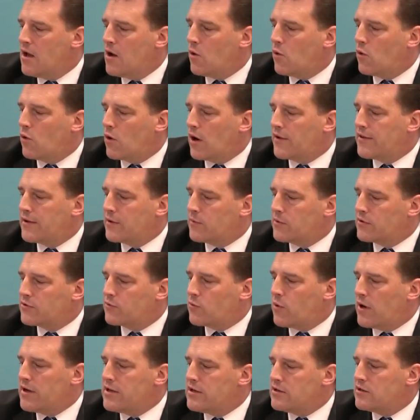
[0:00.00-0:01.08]
Or I think what's
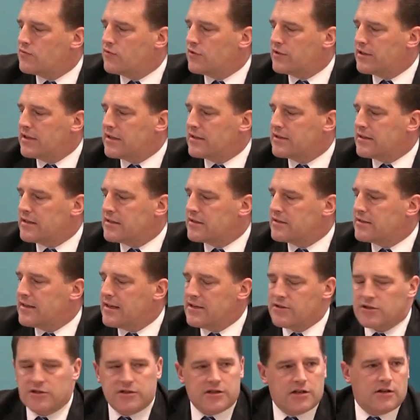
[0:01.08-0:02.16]
quite useful at this
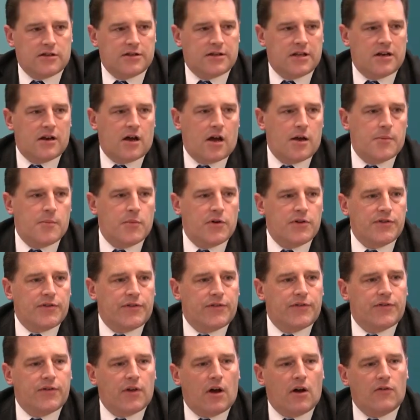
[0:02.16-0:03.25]
stage is to look at the 9
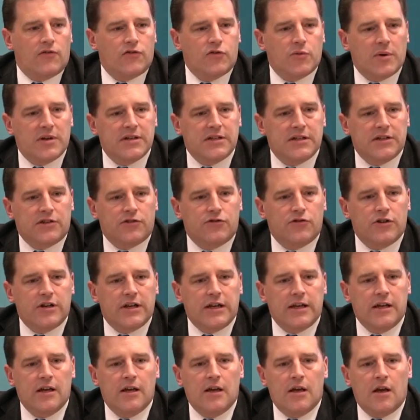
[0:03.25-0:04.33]
months of 23
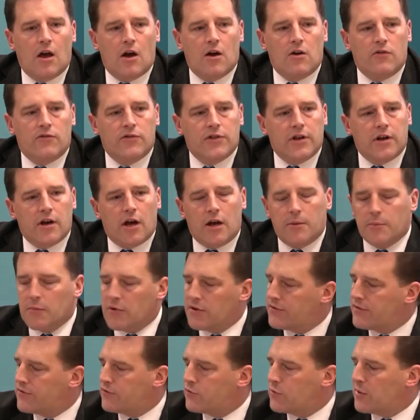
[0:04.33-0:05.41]
over the 9
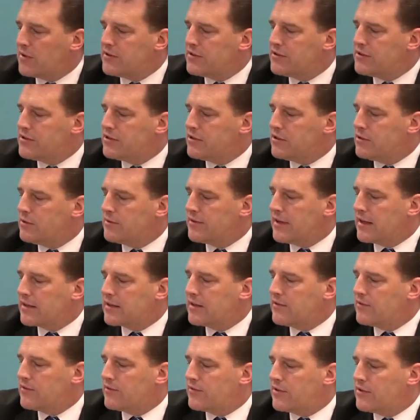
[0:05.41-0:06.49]
months of 22, and that
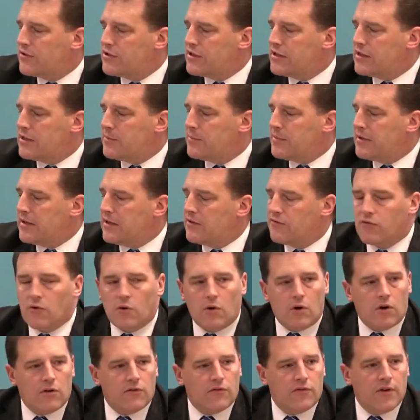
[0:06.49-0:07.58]
gives us a GDP
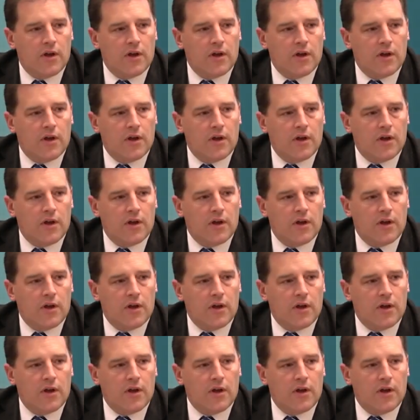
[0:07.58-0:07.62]
fall